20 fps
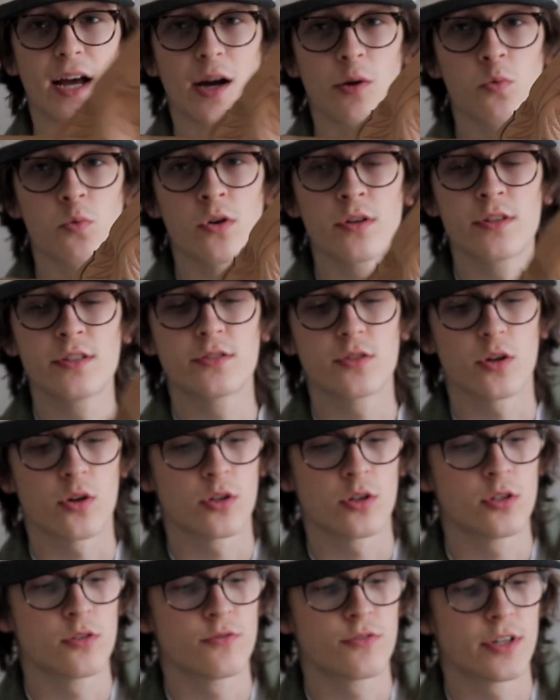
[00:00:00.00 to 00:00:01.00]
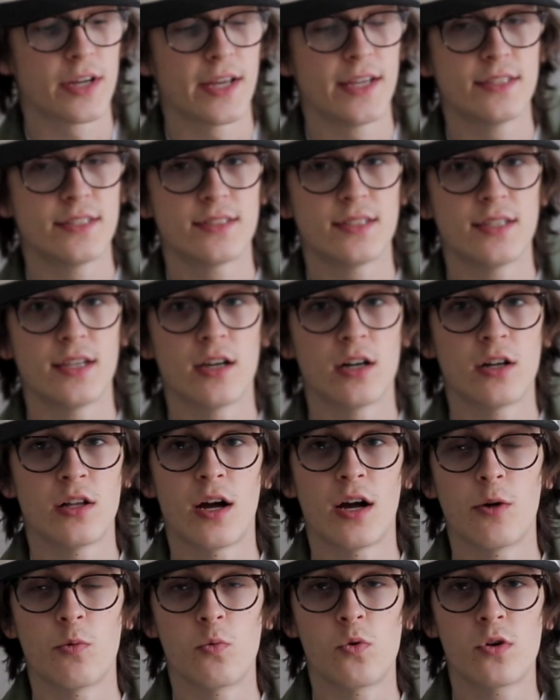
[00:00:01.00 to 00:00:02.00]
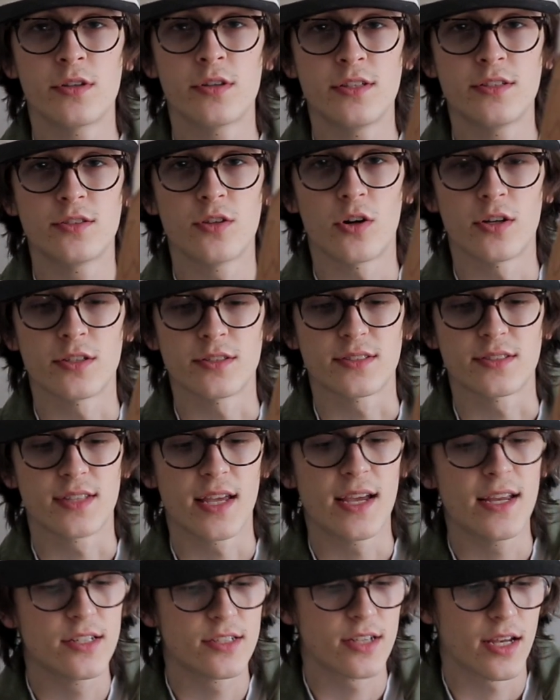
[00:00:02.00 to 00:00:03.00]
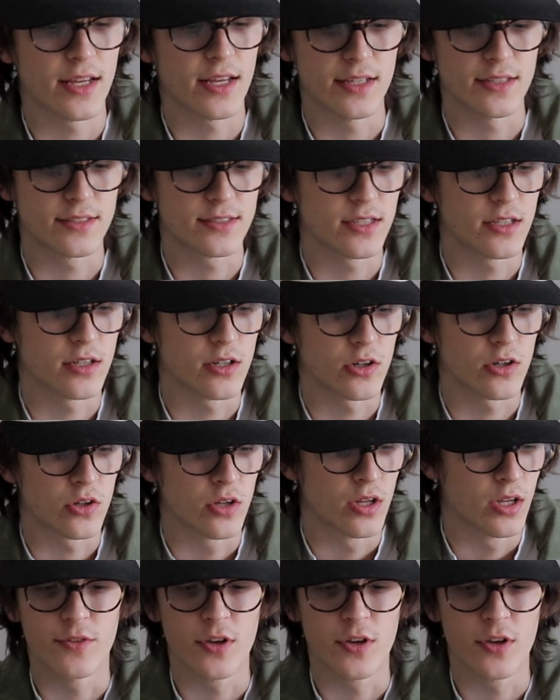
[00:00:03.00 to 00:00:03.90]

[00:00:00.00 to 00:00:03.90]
I wore these all over ACL. I wore these on stage at ACL.